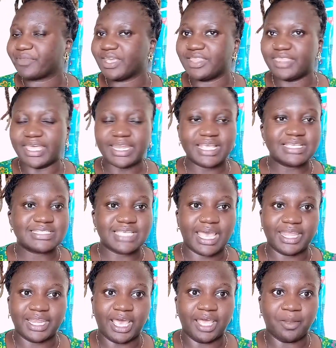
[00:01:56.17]
That is
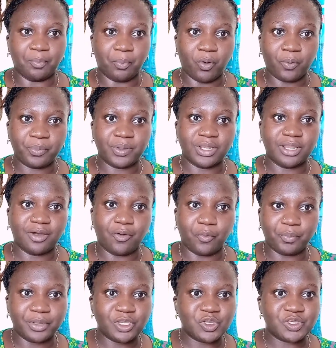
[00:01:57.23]
an unpopular
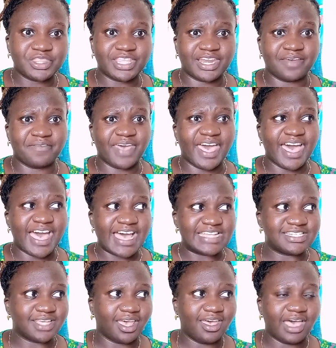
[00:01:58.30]
opinion that I've
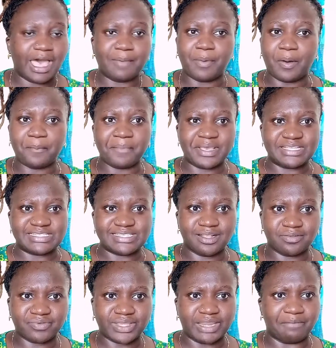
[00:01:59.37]
had about
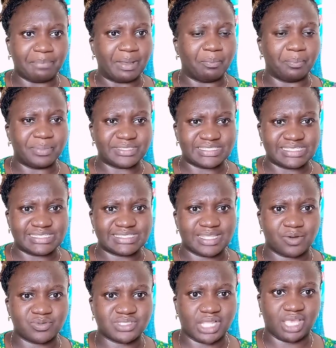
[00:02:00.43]
myself and about business that
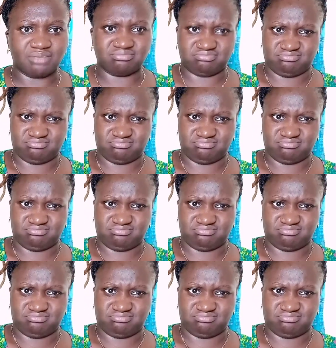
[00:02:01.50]
I was like,